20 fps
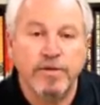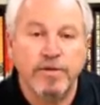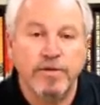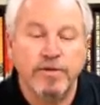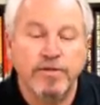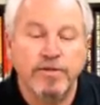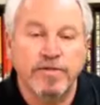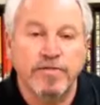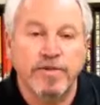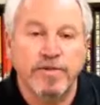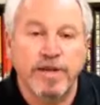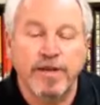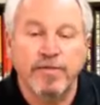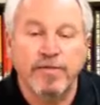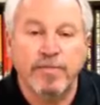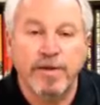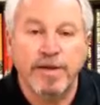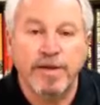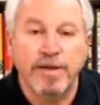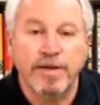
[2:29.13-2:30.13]
Toulouse for
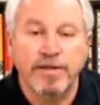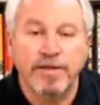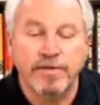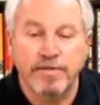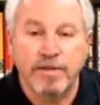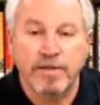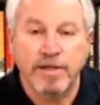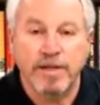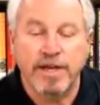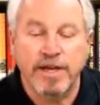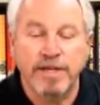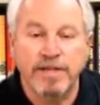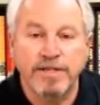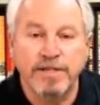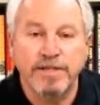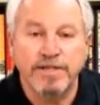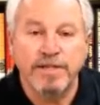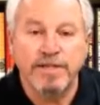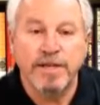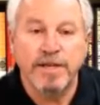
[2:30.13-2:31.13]
Death being the
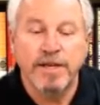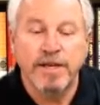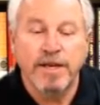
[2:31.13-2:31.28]
latest,